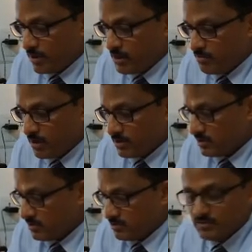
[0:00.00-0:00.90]
PDPlus.
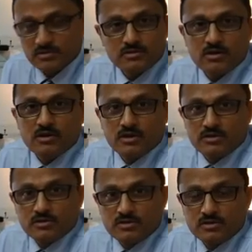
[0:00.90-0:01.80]

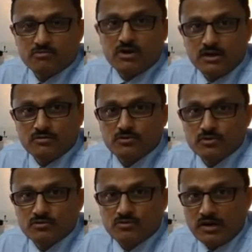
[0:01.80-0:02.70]
This is a
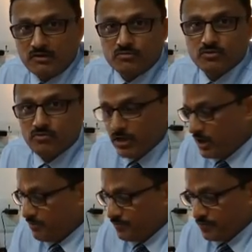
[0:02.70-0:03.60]
wonderful
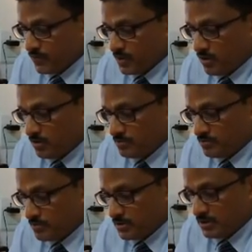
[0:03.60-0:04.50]
way of
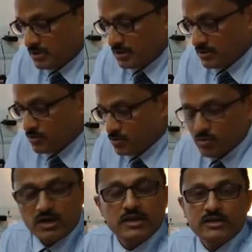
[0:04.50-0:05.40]

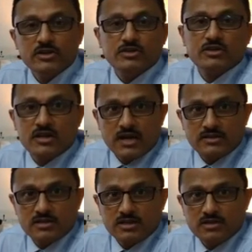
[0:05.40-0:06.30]
totally
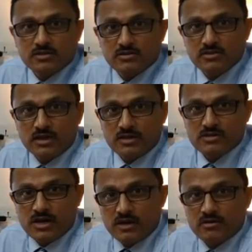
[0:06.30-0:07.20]
digitalizing the
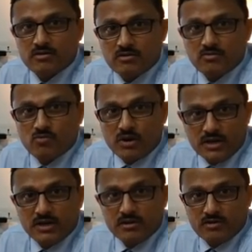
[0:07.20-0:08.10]
entire
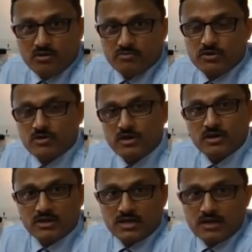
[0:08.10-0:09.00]
working of your
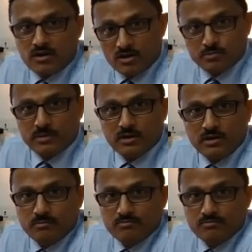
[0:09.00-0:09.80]
entire hospital.